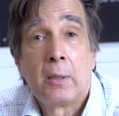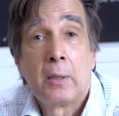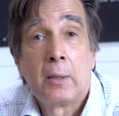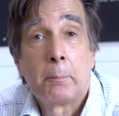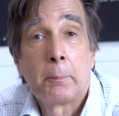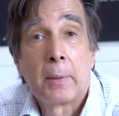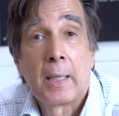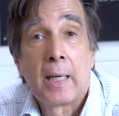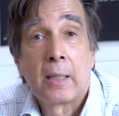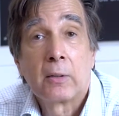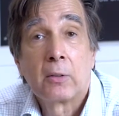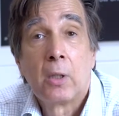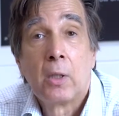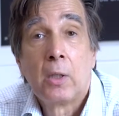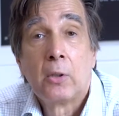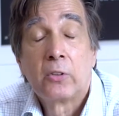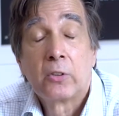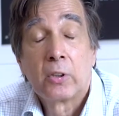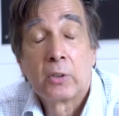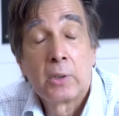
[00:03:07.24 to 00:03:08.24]

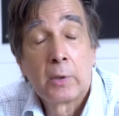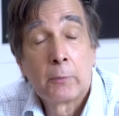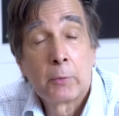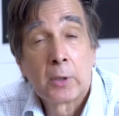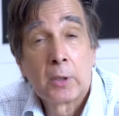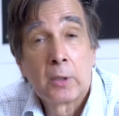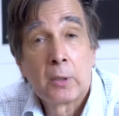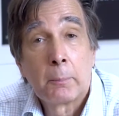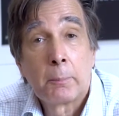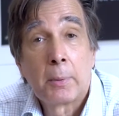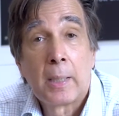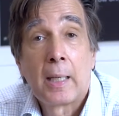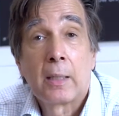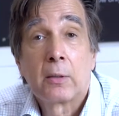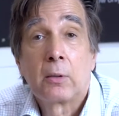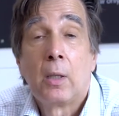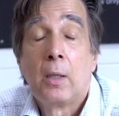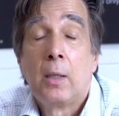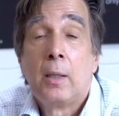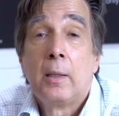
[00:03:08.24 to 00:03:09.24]
impact, significant
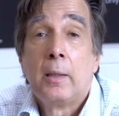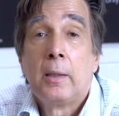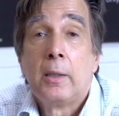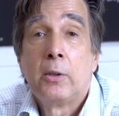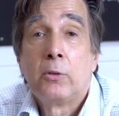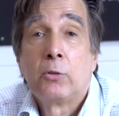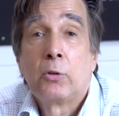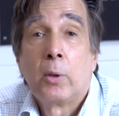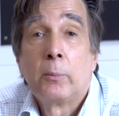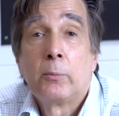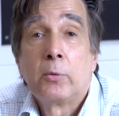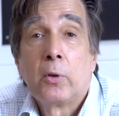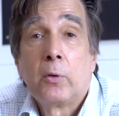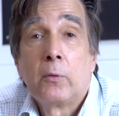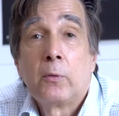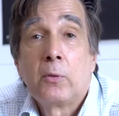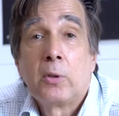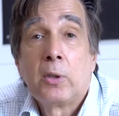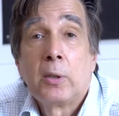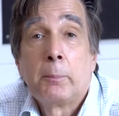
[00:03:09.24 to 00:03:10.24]
impact in terms
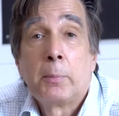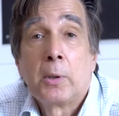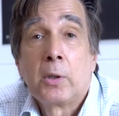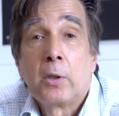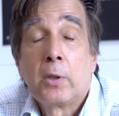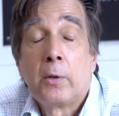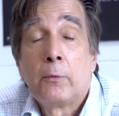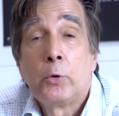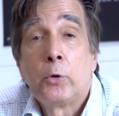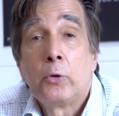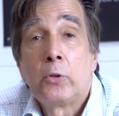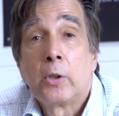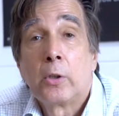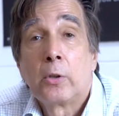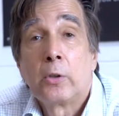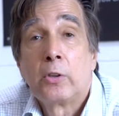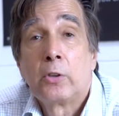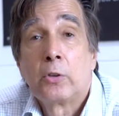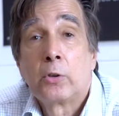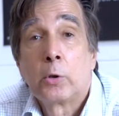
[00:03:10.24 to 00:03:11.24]
of the ability of
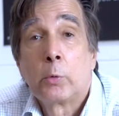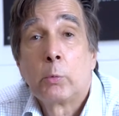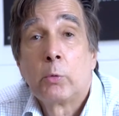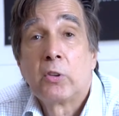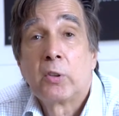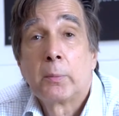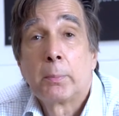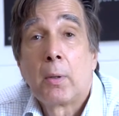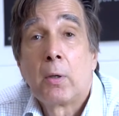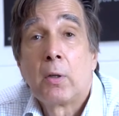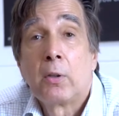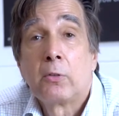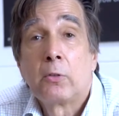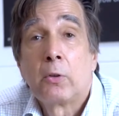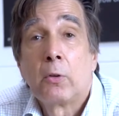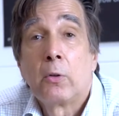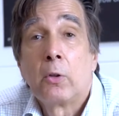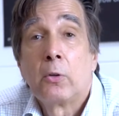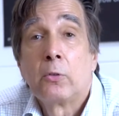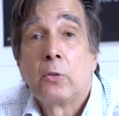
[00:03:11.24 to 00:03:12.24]
utilities to respond
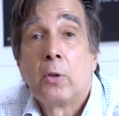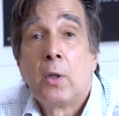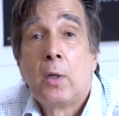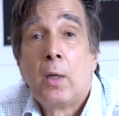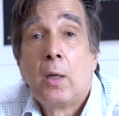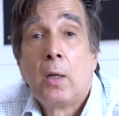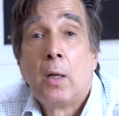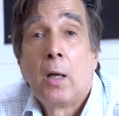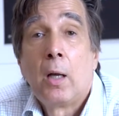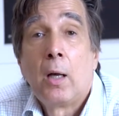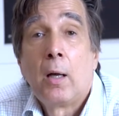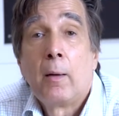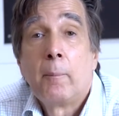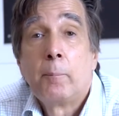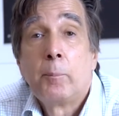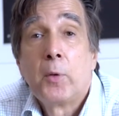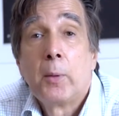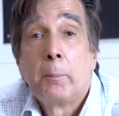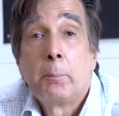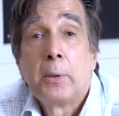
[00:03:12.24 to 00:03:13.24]
to those
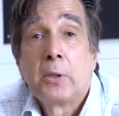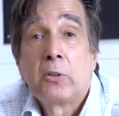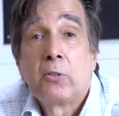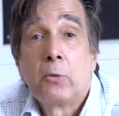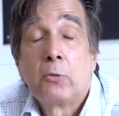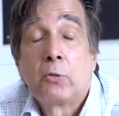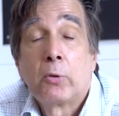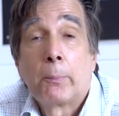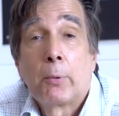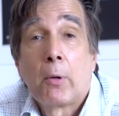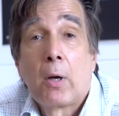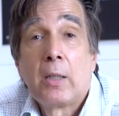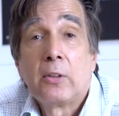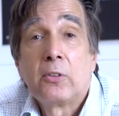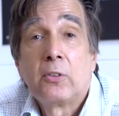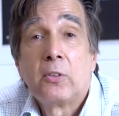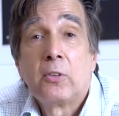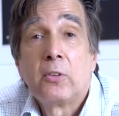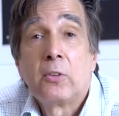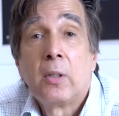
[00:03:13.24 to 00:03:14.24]
big
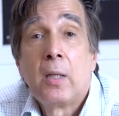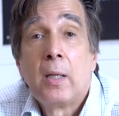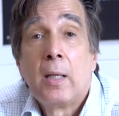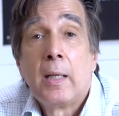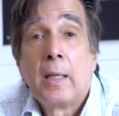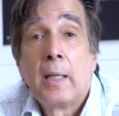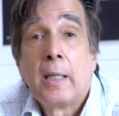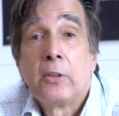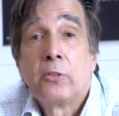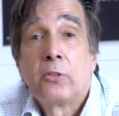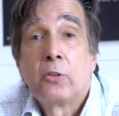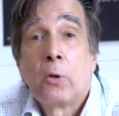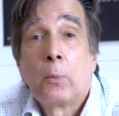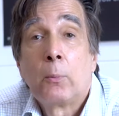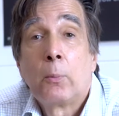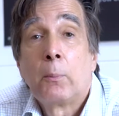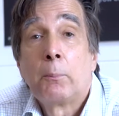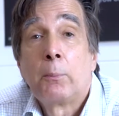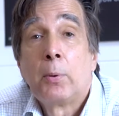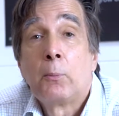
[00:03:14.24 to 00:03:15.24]
surprises. And so
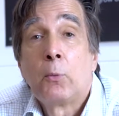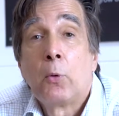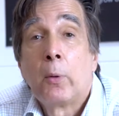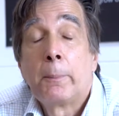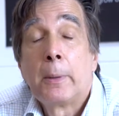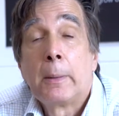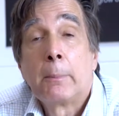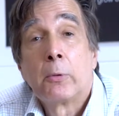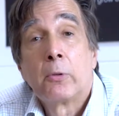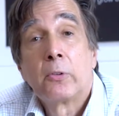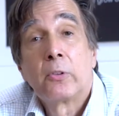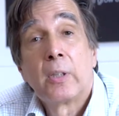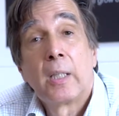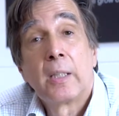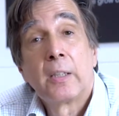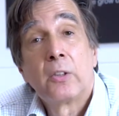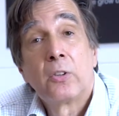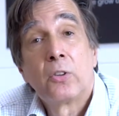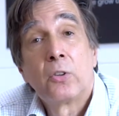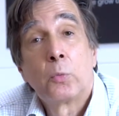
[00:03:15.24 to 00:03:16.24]
what people are
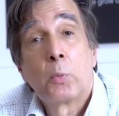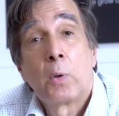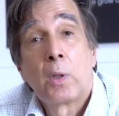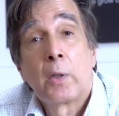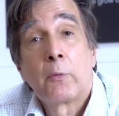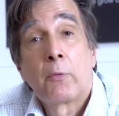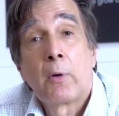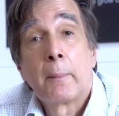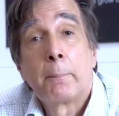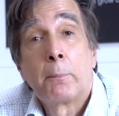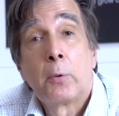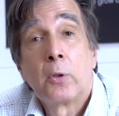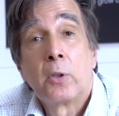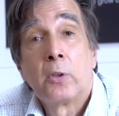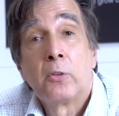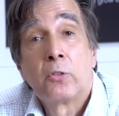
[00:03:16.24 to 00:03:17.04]
saying is well, if I put in